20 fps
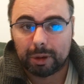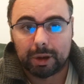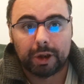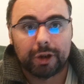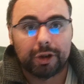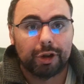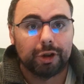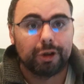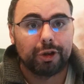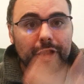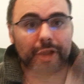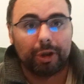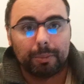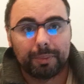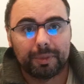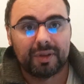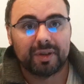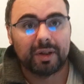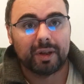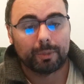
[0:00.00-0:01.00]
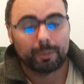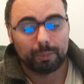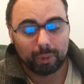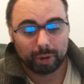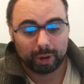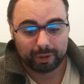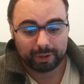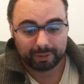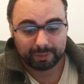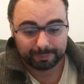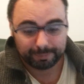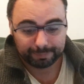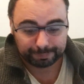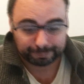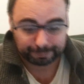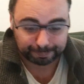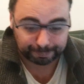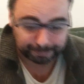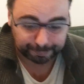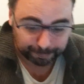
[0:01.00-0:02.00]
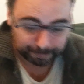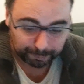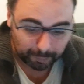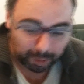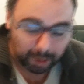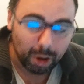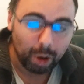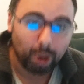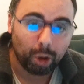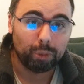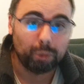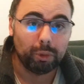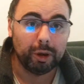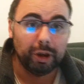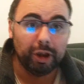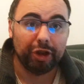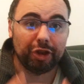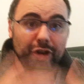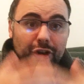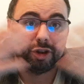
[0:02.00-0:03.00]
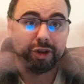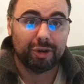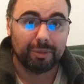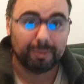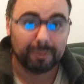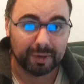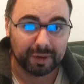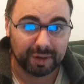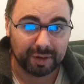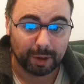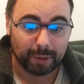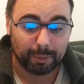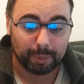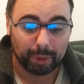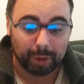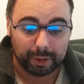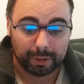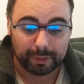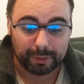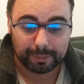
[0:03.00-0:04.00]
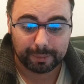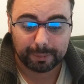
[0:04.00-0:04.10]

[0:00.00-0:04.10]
relationship standpoint or relation standpoint.